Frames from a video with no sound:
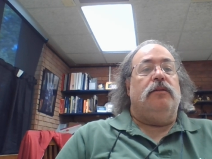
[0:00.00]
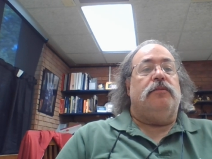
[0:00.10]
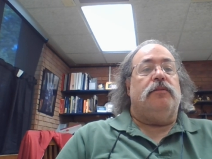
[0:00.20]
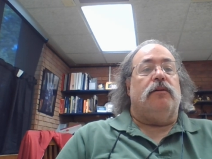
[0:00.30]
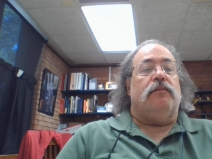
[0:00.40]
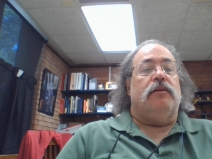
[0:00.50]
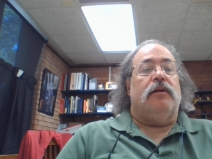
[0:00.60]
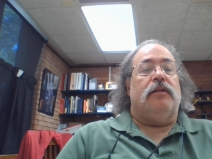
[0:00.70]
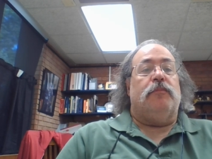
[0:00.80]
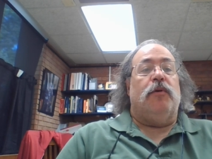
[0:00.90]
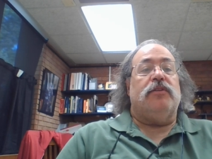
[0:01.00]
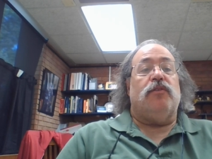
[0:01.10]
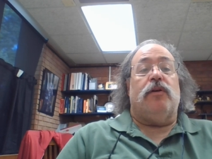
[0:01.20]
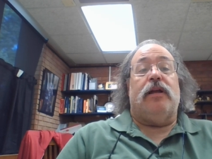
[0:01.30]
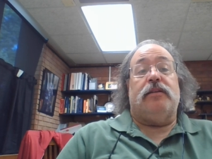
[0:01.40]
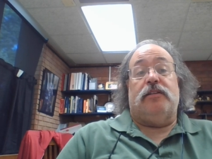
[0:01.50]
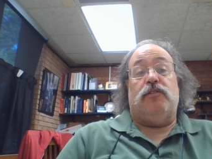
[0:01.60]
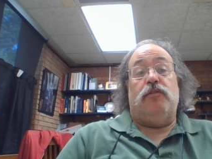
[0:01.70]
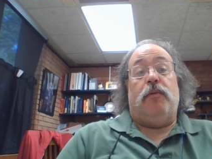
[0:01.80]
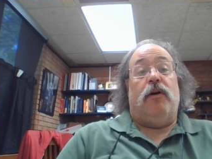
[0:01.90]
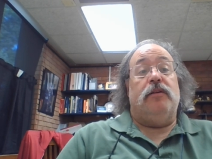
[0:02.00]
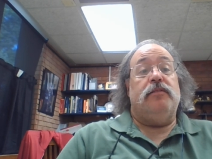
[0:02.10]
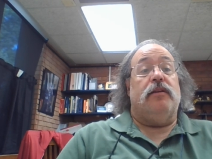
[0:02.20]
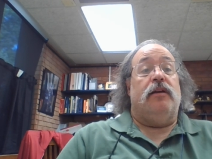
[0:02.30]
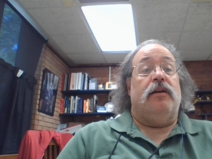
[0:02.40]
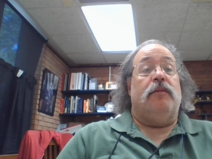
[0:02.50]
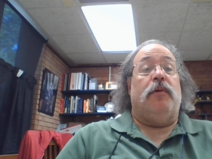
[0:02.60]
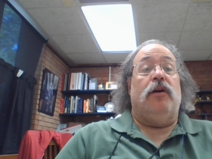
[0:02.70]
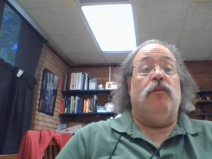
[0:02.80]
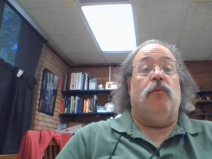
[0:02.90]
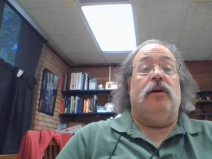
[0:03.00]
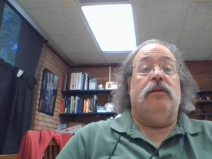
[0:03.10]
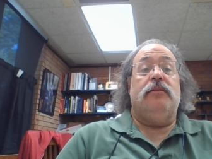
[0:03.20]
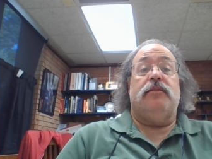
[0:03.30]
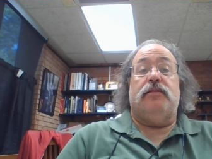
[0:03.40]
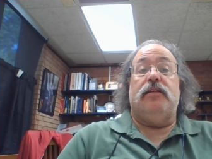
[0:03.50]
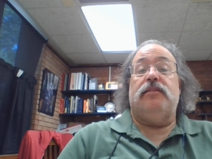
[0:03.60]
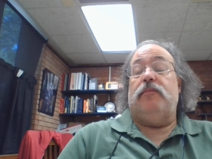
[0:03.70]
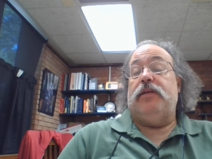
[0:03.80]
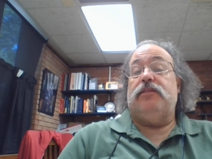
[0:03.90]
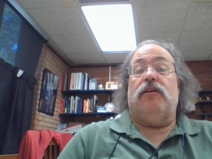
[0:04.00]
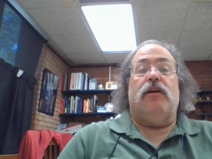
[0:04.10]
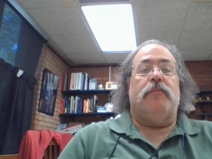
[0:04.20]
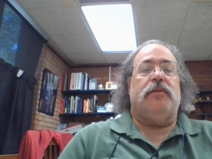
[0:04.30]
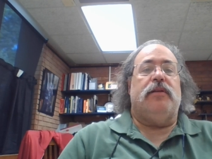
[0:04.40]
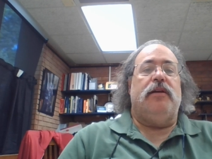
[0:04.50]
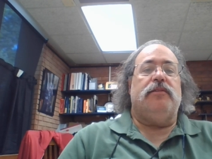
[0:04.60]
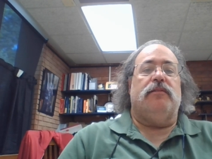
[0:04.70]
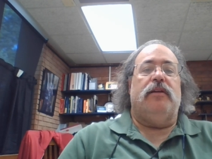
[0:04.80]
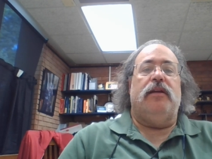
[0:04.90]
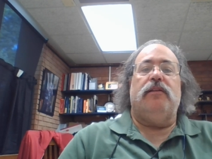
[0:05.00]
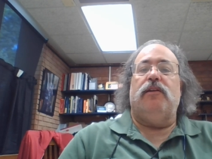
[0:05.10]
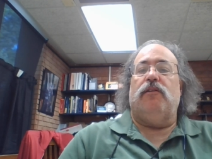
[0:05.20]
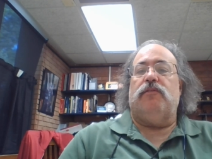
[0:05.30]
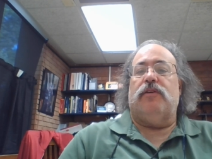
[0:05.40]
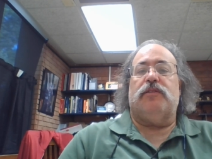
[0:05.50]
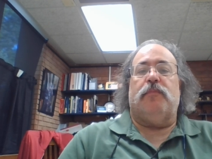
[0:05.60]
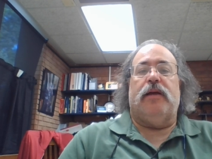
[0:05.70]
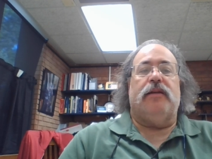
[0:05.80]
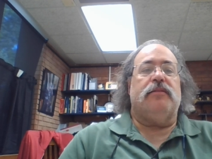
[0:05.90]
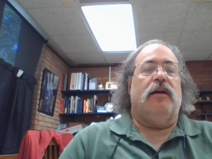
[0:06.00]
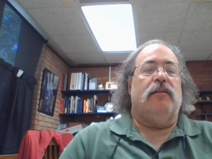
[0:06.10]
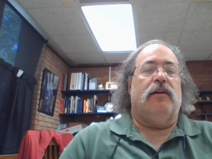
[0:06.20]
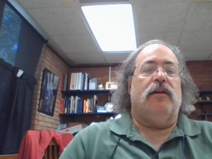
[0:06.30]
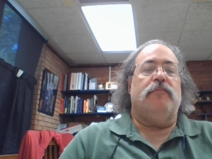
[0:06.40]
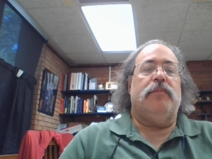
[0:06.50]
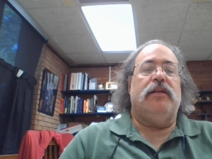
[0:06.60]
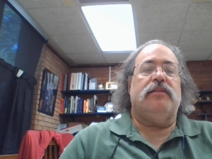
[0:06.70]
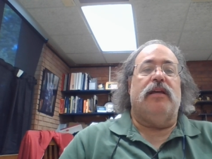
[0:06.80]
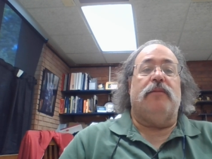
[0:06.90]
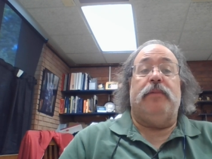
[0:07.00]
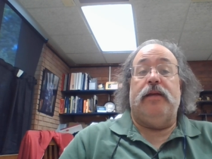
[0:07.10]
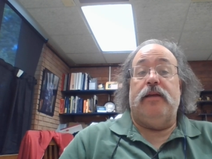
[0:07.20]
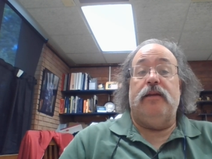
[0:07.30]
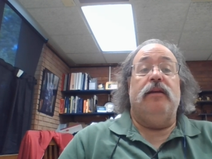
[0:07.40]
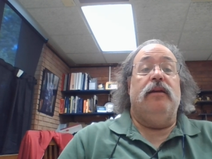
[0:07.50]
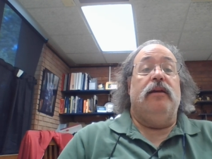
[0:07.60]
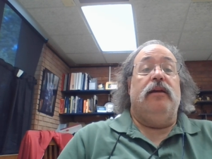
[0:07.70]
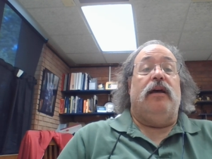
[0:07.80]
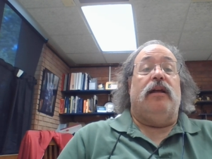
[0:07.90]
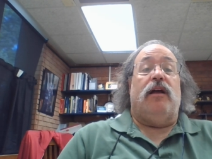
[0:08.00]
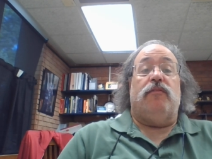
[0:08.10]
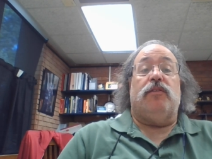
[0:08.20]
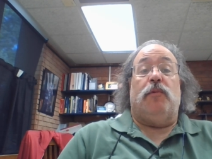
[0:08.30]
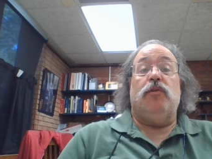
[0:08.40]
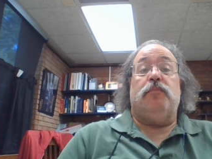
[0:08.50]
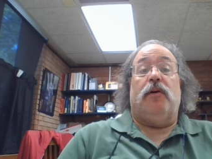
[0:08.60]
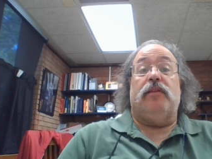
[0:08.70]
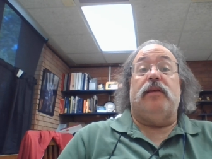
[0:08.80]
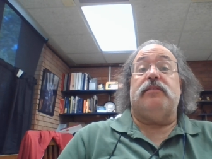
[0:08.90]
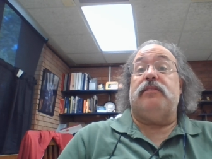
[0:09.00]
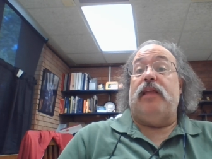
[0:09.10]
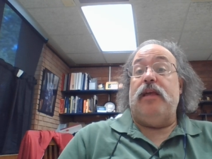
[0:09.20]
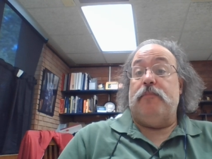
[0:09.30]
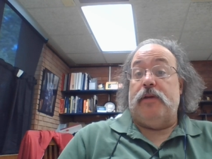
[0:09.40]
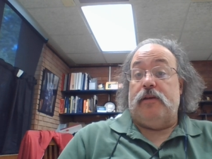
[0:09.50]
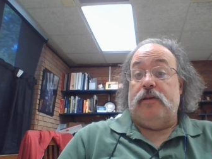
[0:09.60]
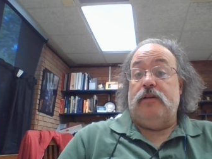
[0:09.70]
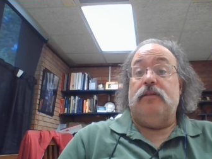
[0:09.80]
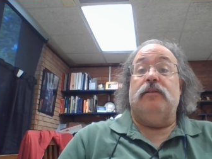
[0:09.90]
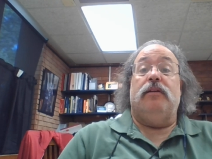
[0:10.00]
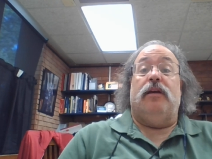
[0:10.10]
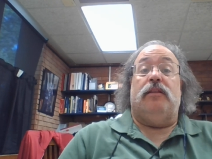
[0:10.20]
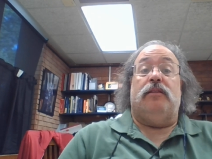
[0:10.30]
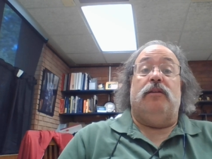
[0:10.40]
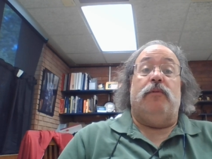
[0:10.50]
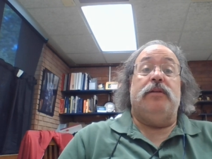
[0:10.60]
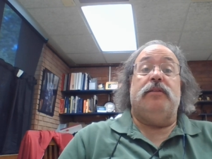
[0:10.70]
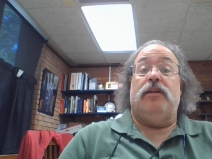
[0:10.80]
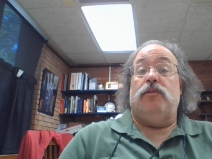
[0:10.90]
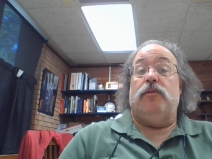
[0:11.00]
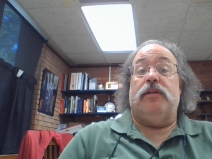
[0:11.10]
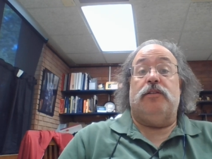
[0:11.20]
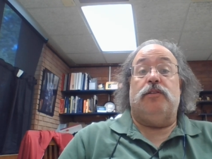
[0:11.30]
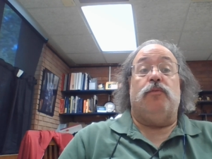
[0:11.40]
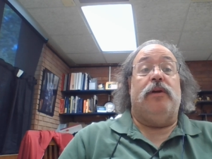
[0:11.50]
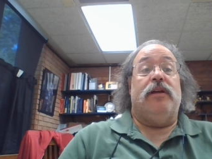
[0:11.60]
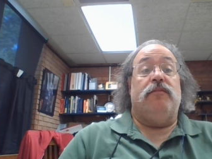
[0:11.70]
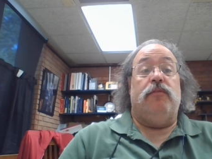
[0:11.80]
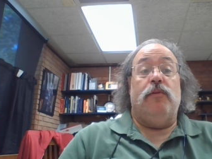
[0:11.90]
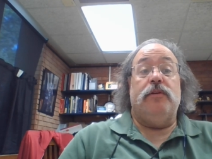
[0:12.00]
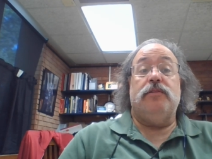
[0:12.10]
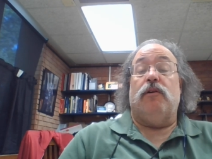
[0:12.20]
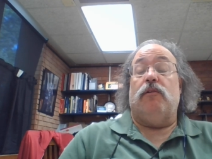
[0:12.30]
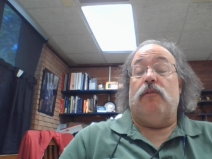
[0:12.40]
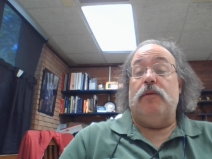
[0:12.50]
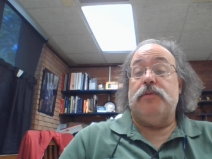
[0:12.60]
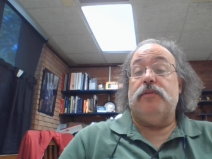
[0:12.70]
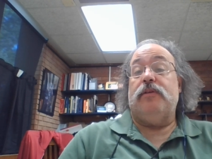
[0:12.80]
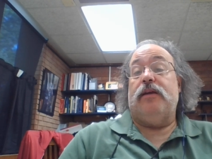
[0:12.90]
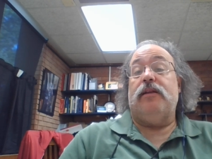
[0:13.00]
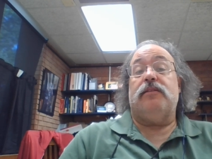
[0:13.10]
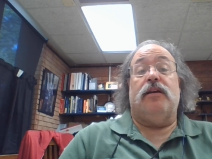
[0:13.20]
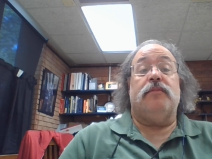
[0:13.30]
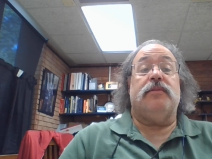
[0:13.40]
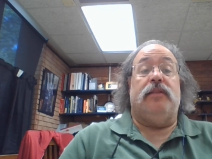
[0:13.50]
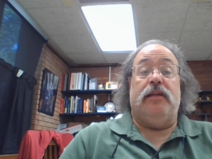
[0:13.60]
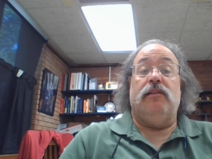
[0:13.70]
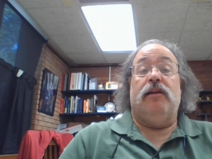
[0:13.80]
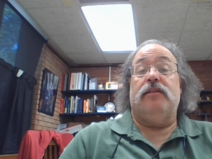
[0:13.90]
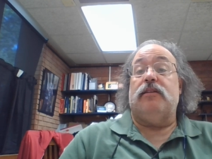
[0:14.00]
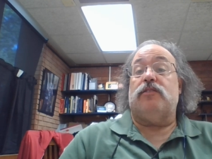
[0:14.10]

So, the book is organized in two parts. Part 1, Seize the Means of Computation. Here the author explains how the companies get big and how for the most part they stay big. And the ways they do it is through influence, corruption, and at times legalized